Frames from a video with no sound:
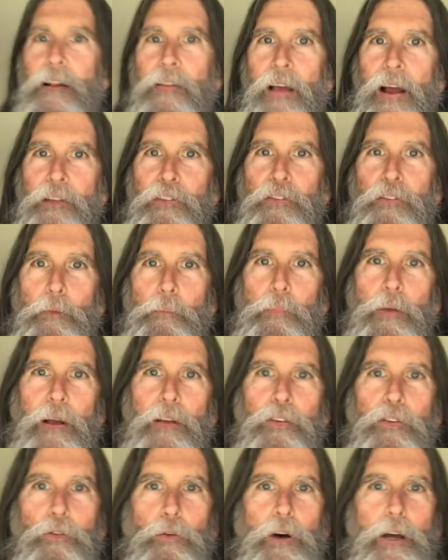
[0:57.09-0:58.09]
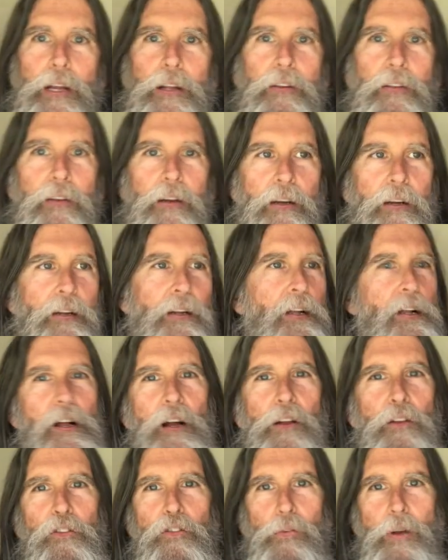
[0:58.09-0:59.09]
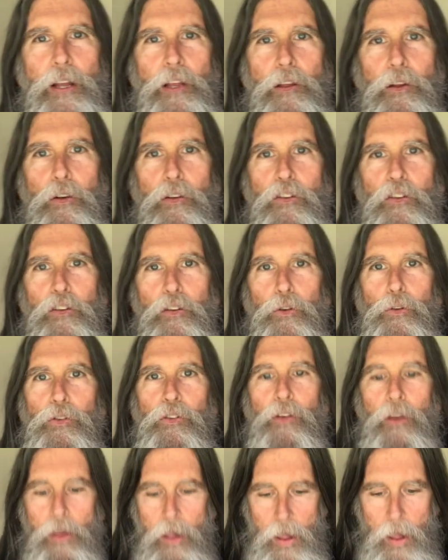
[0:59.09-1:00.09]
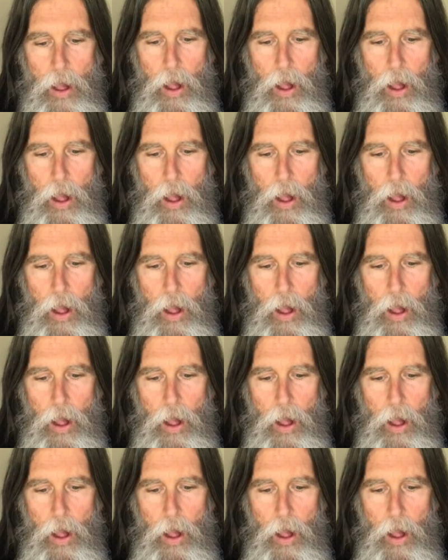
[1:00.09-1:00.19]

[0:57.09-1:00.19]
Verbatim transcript: That's the best way to drink your juice.